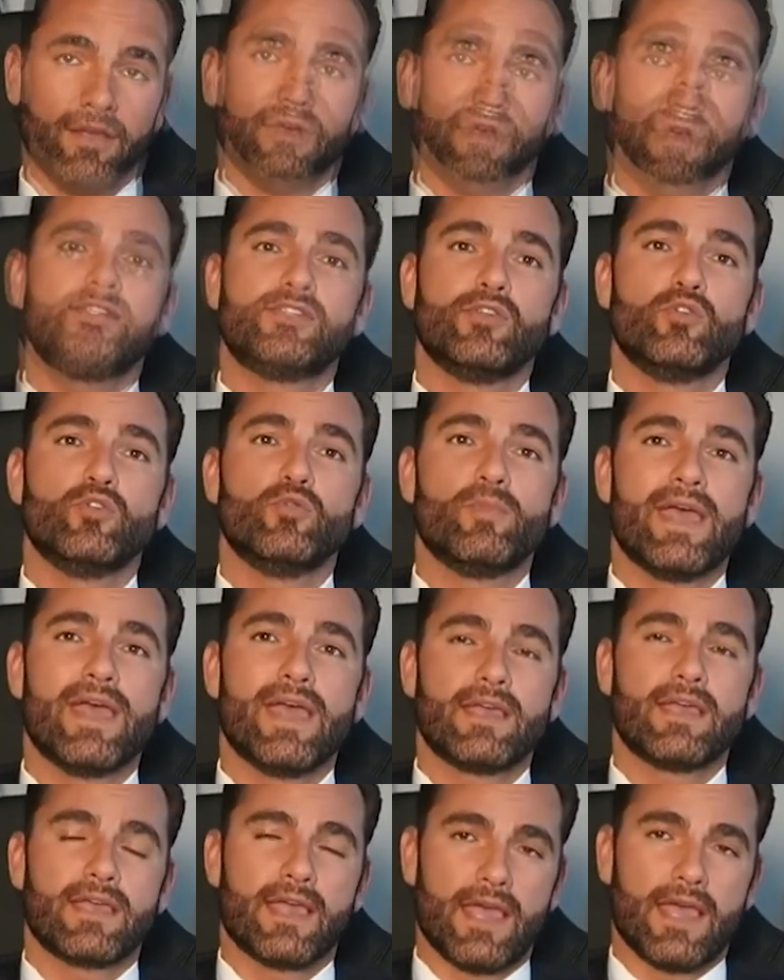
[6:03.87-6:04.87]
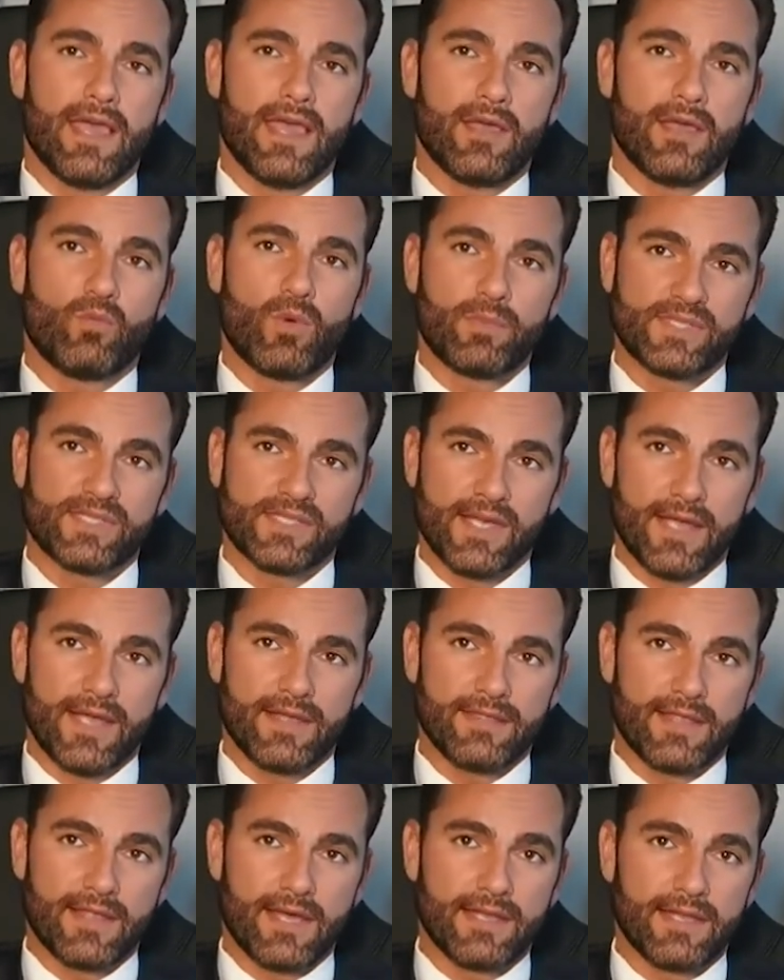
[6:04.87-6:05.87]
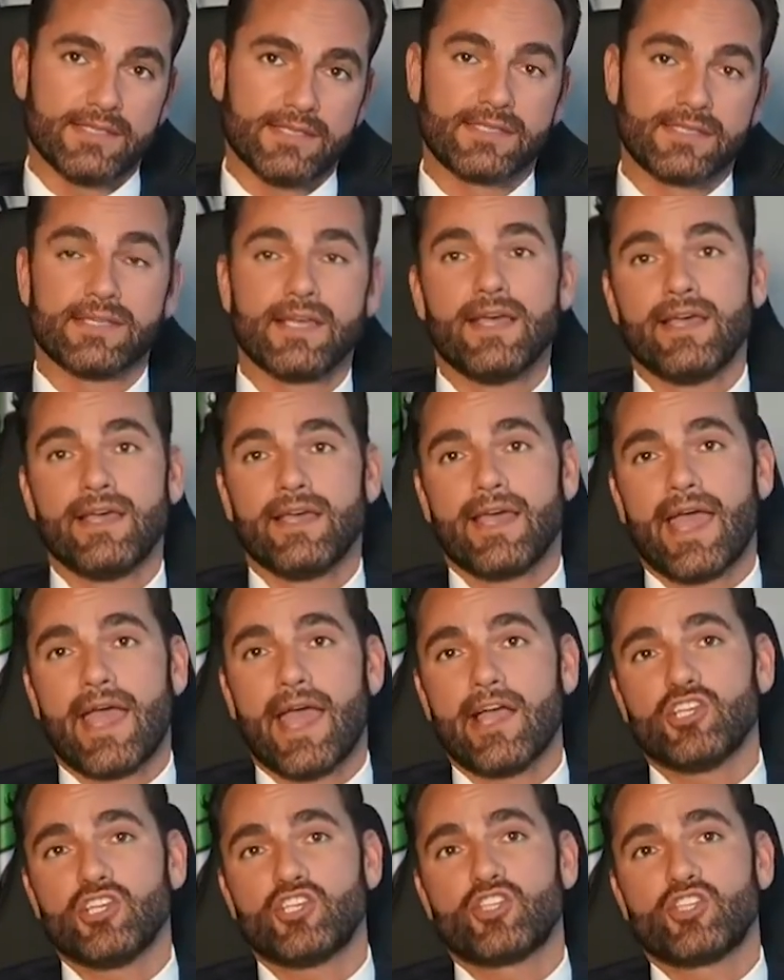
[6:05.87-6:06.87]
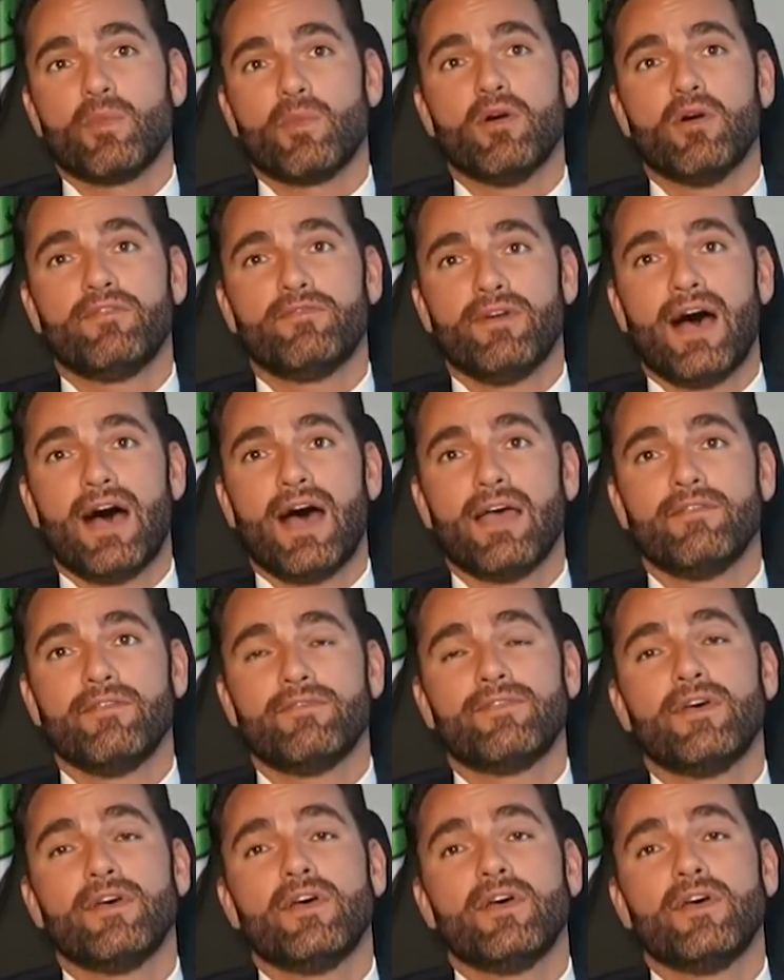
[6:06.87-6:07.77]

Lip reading: Do you make a website that is HTML5